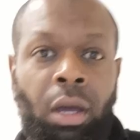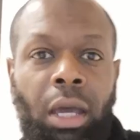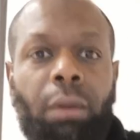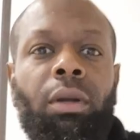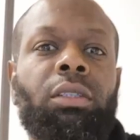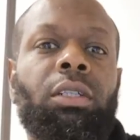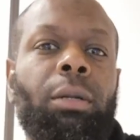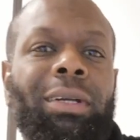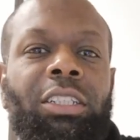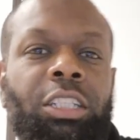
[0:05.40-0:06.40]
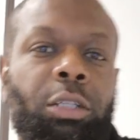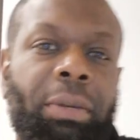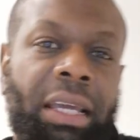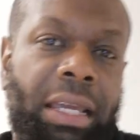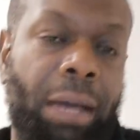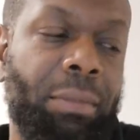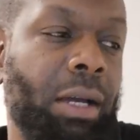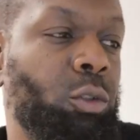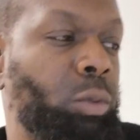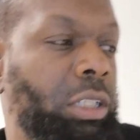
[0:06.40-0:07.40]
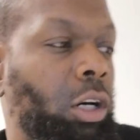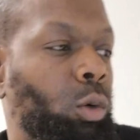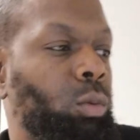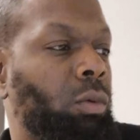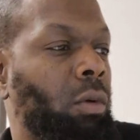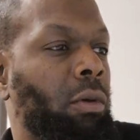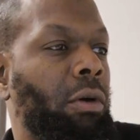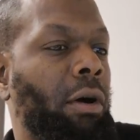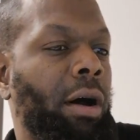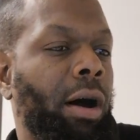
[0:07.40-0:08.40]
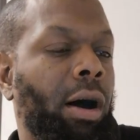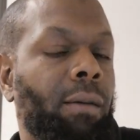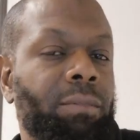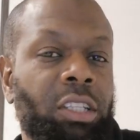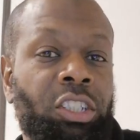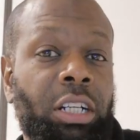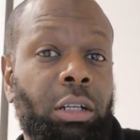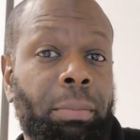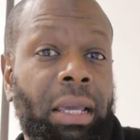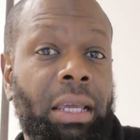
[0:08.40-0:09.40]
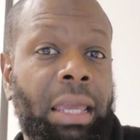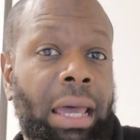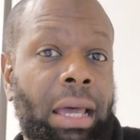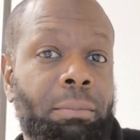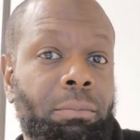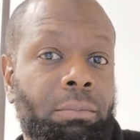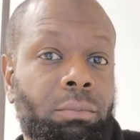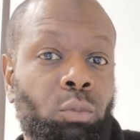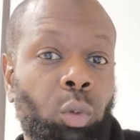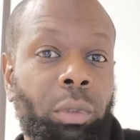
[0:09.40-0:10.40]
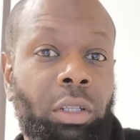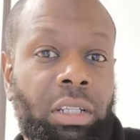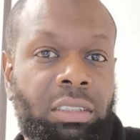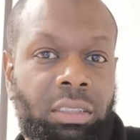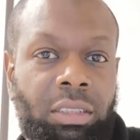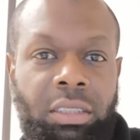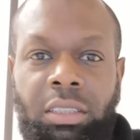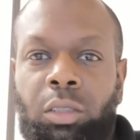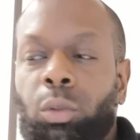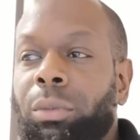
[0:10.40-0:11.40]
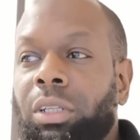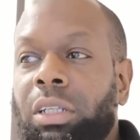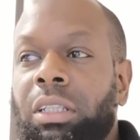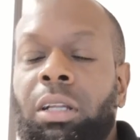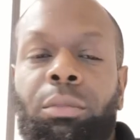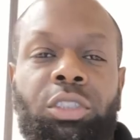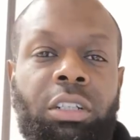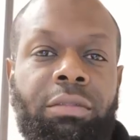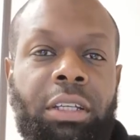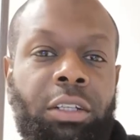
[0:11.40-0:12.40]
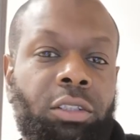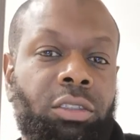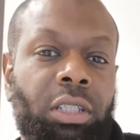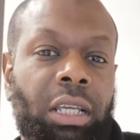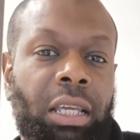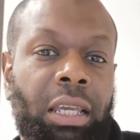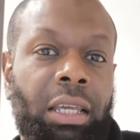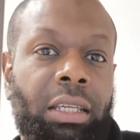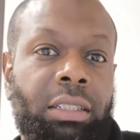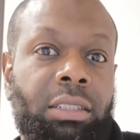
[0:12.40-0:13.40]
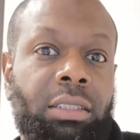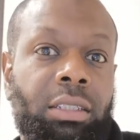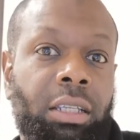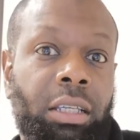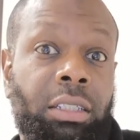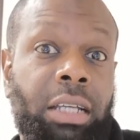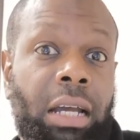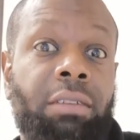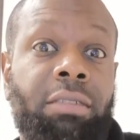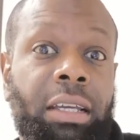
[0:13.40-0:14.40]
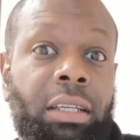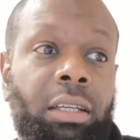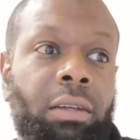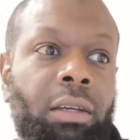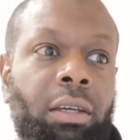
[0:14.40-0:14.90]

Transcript: Hey, I want to talk about the gender pay gap. Now, as we know, the gender pay gap, when we look at statistics, when we look at the numbers and the figures, is kind of fake.